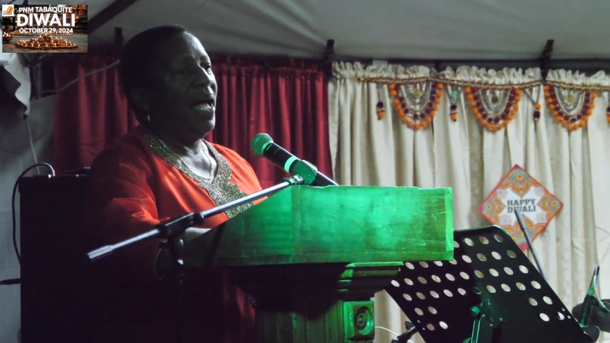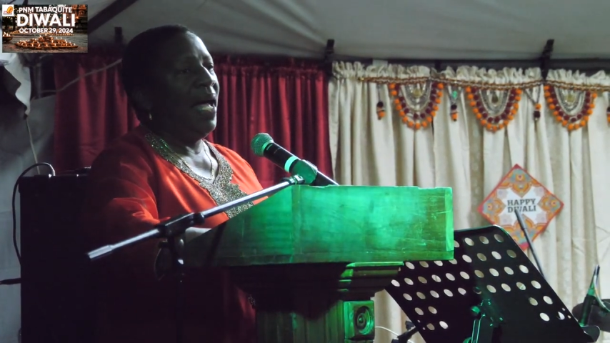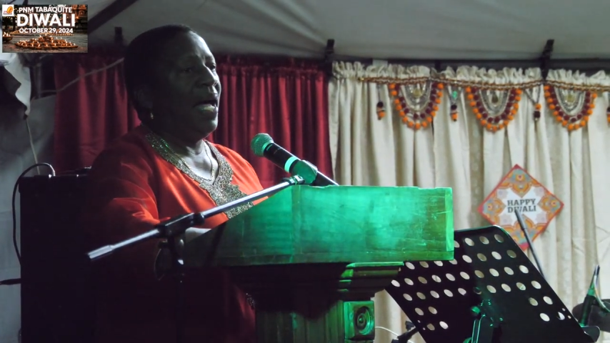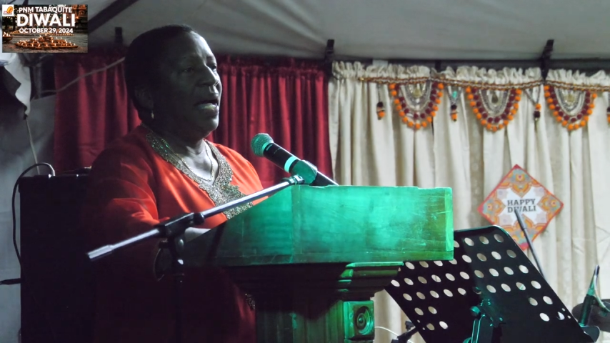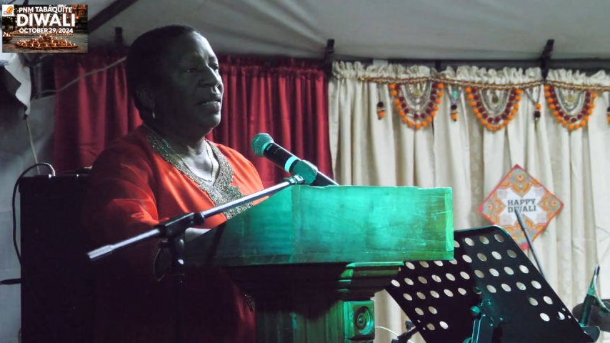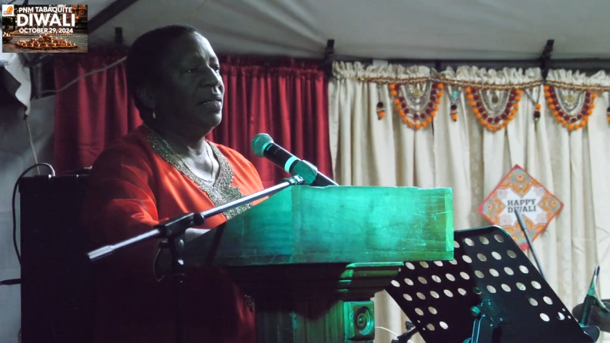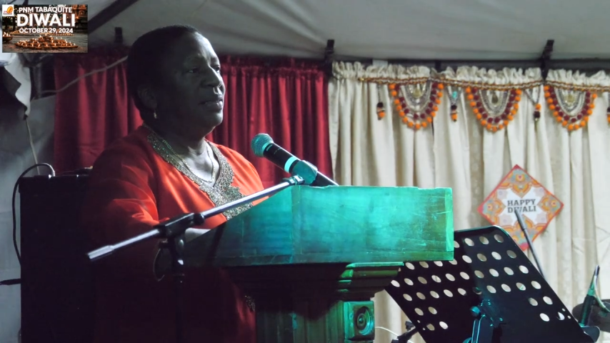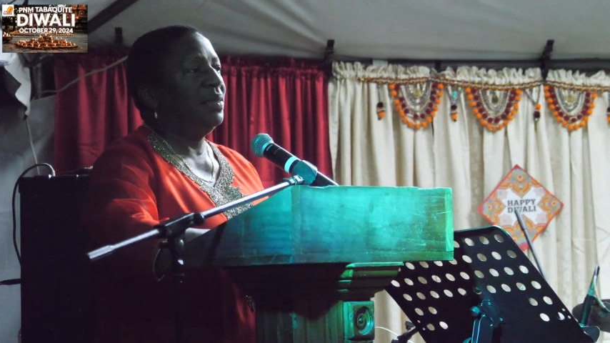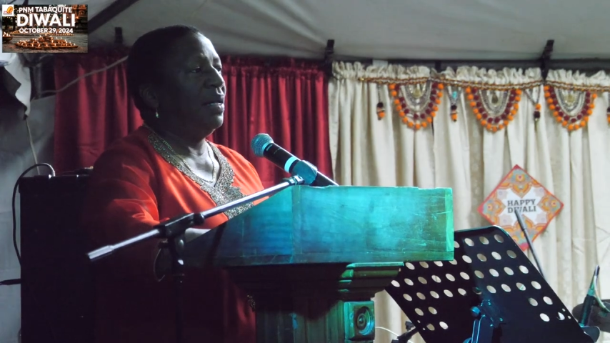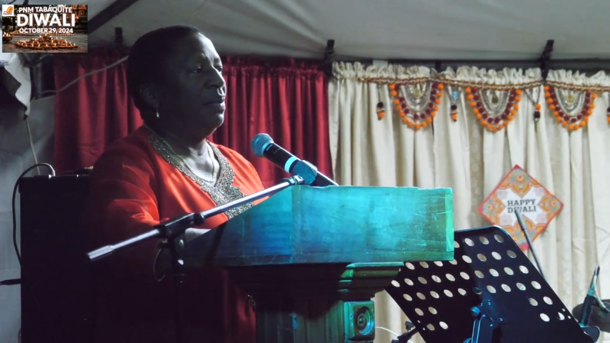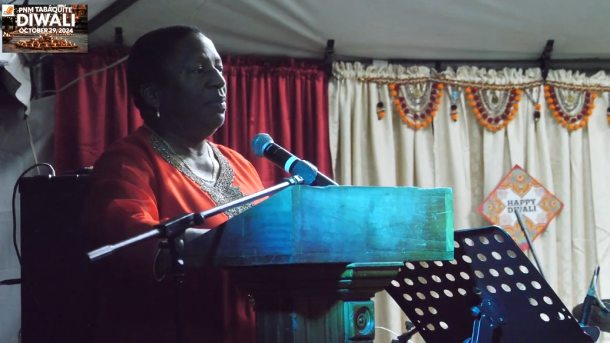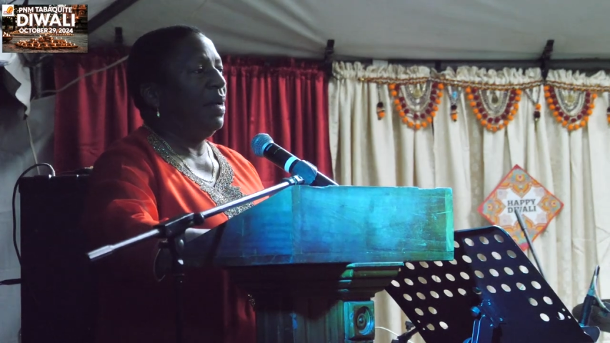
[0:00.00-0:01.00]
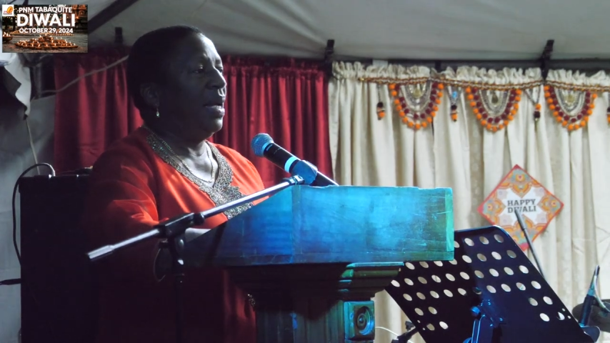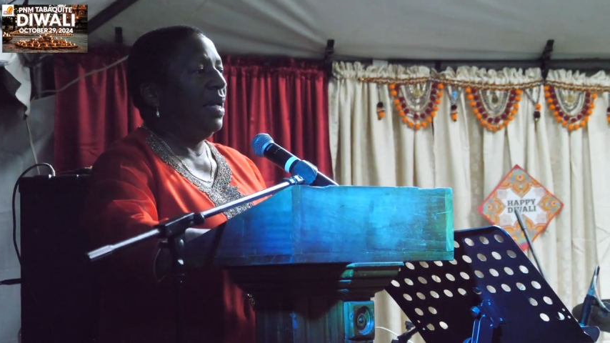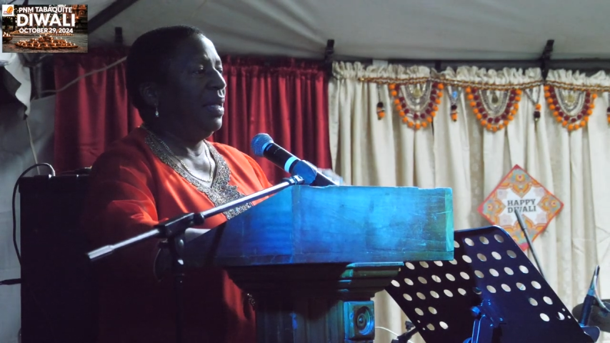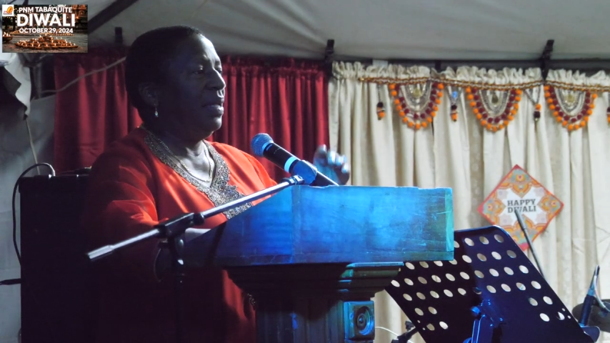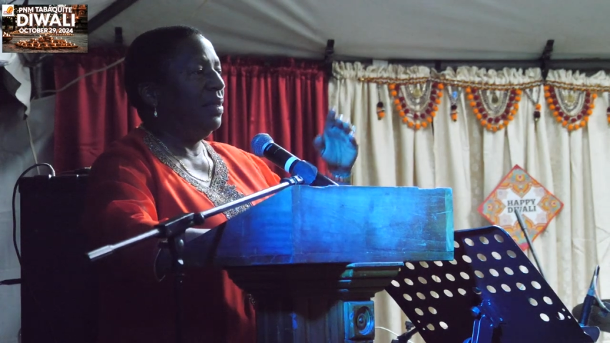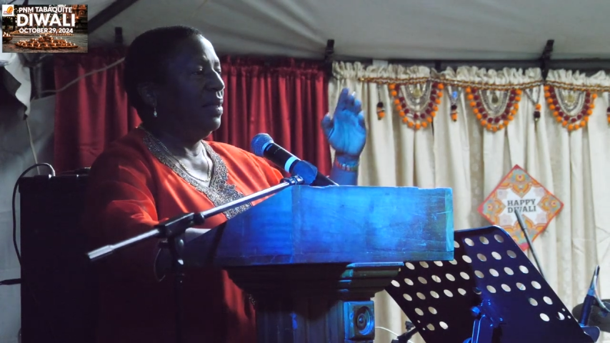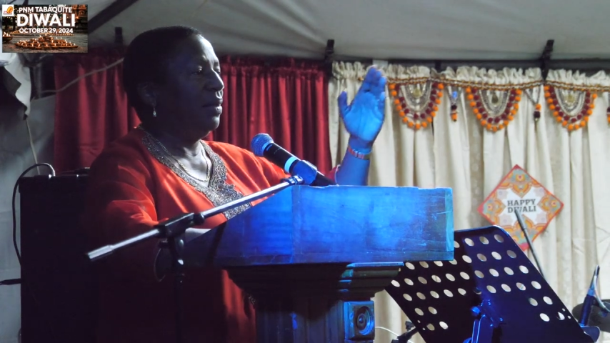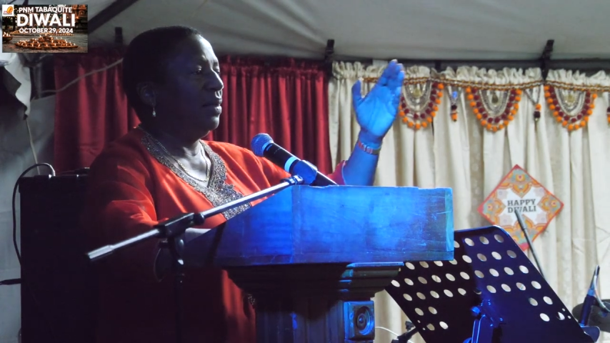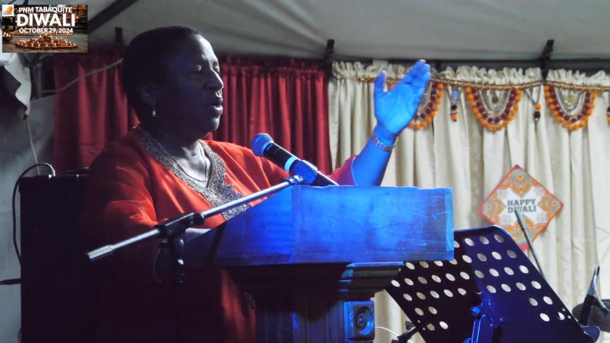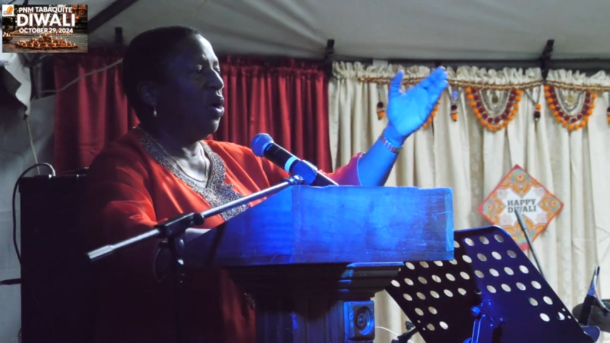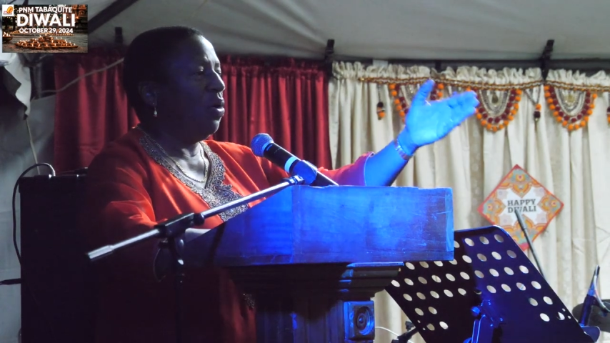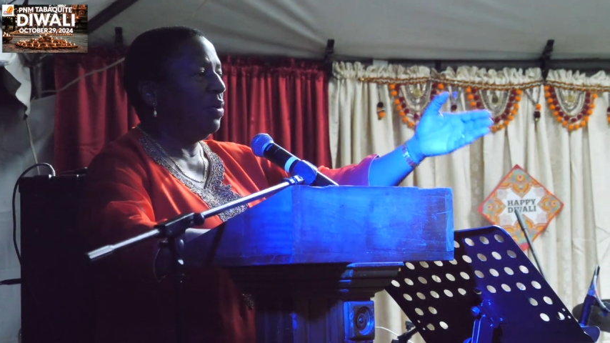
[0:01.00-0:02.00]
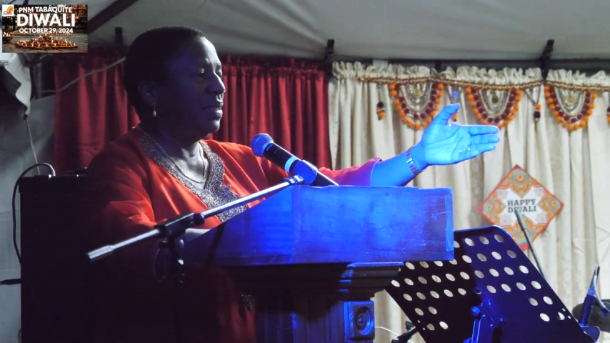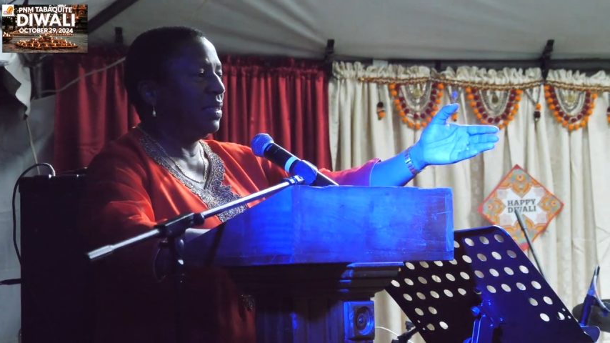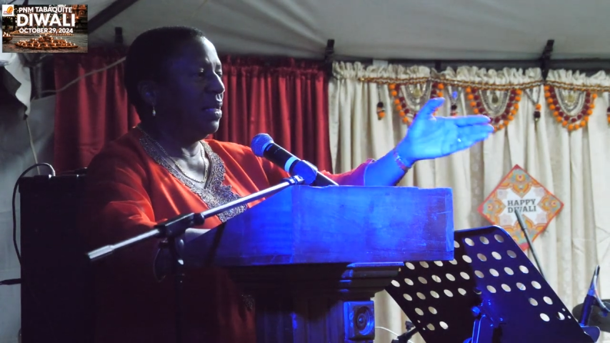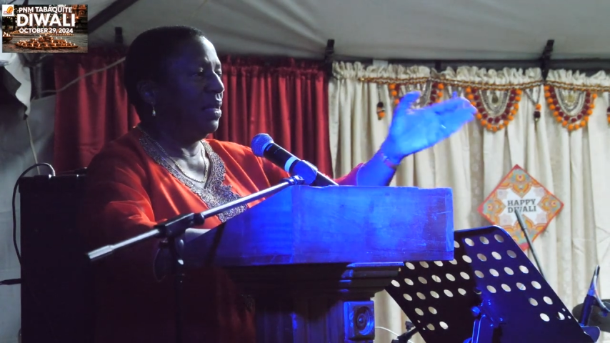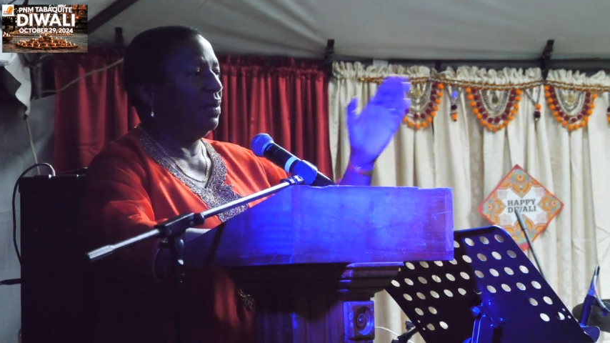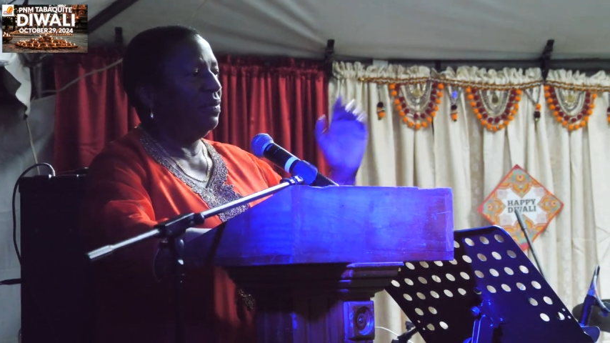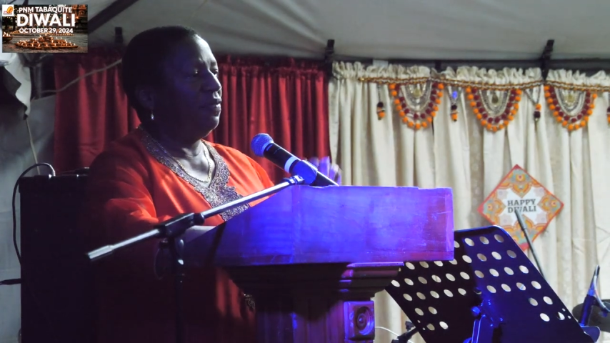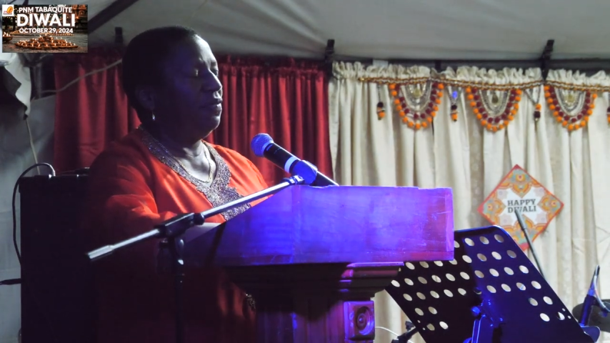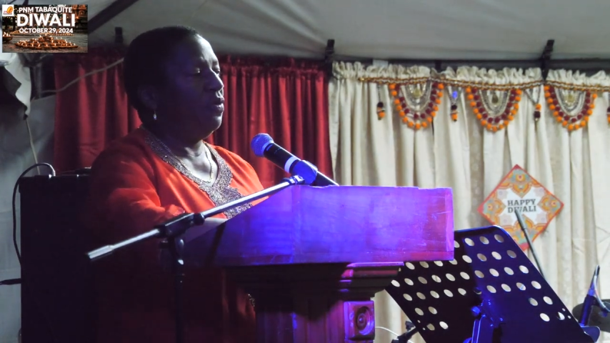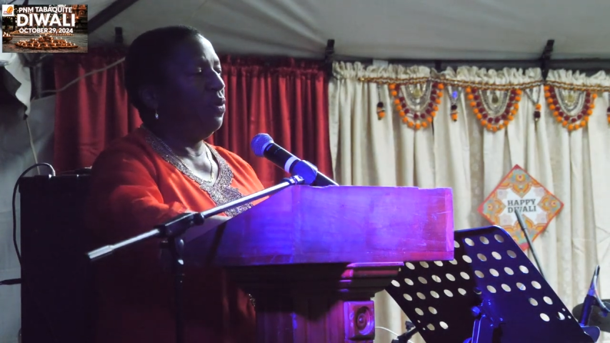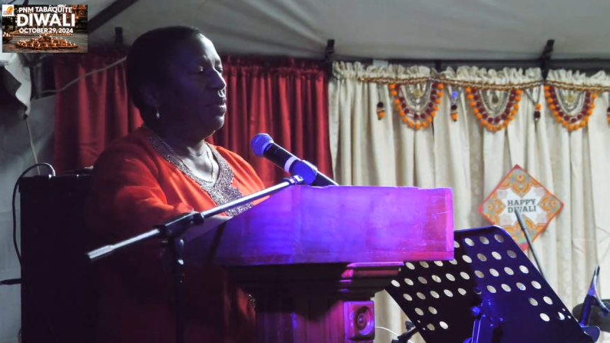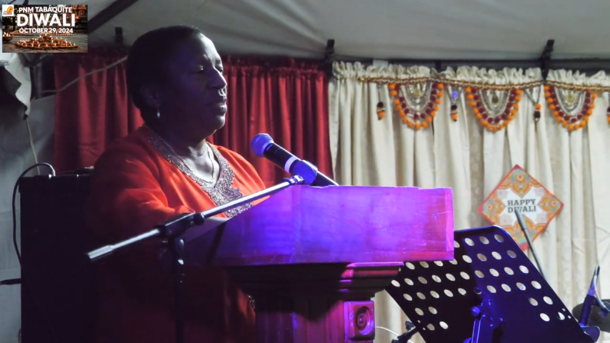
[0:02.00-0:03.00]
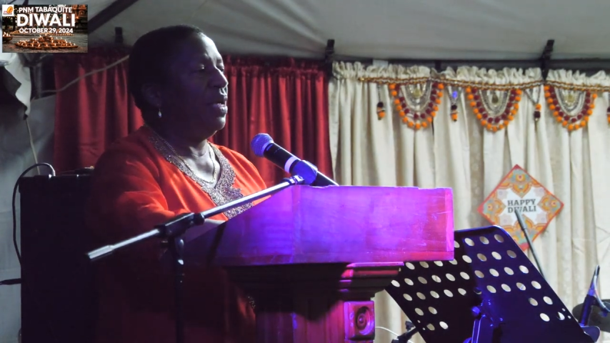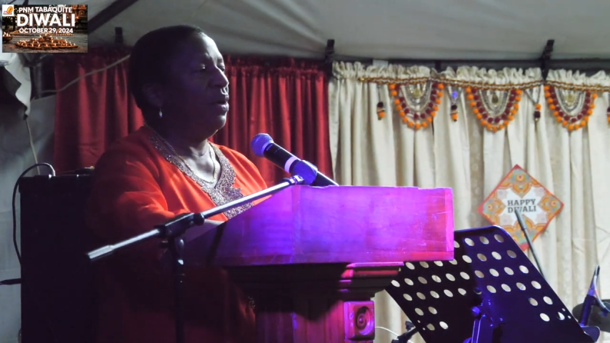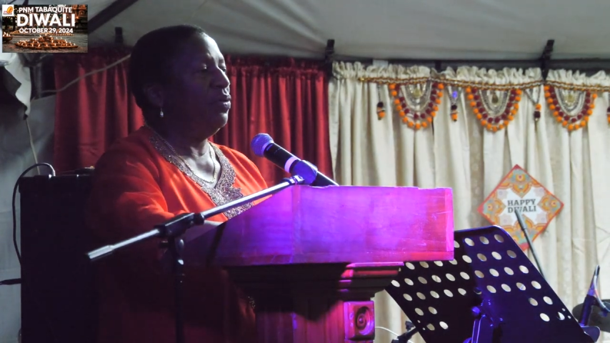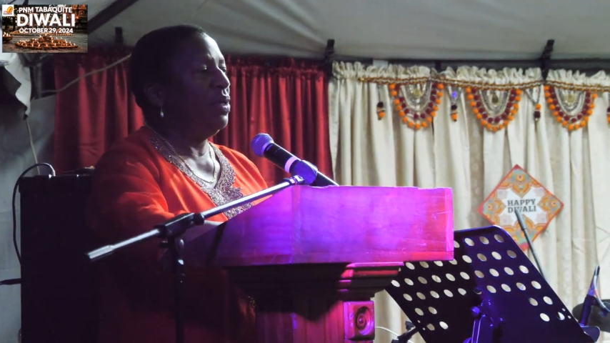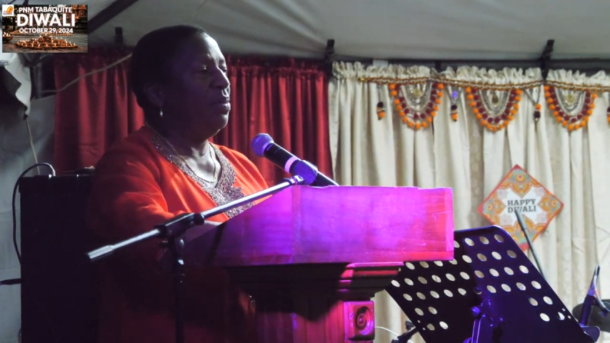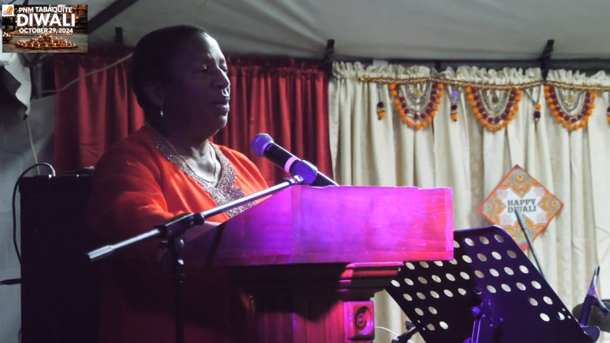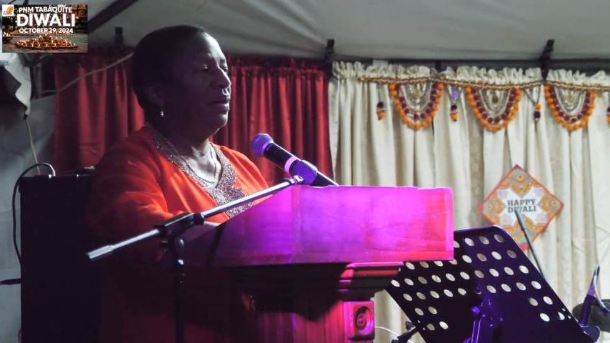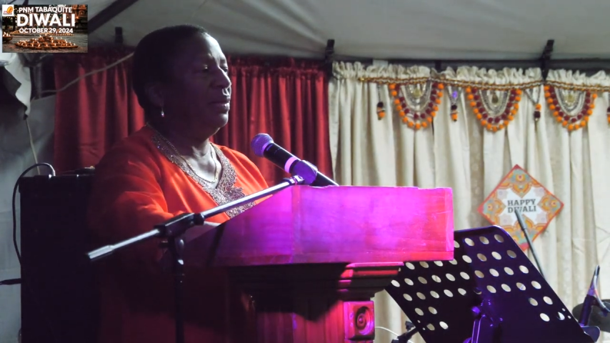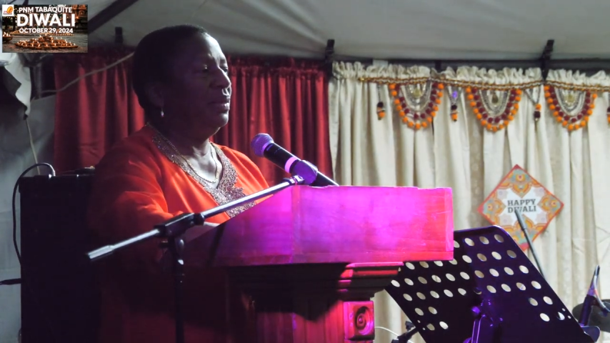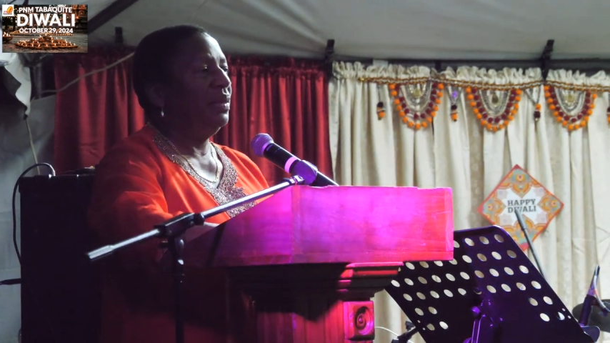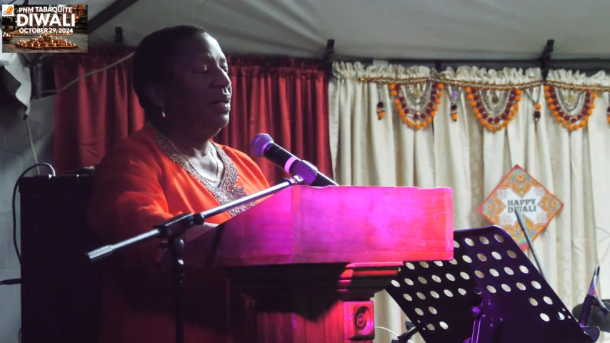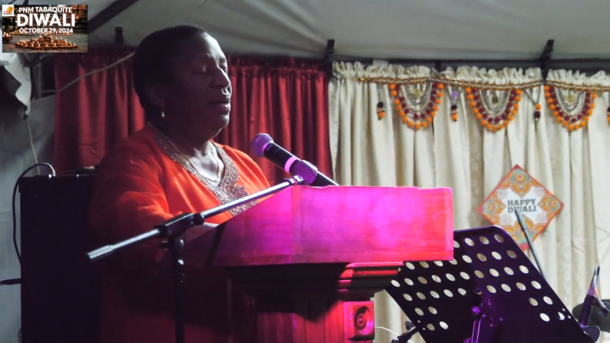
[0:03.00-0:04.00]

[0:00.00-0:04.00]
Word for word: and my counselor for the ARIMA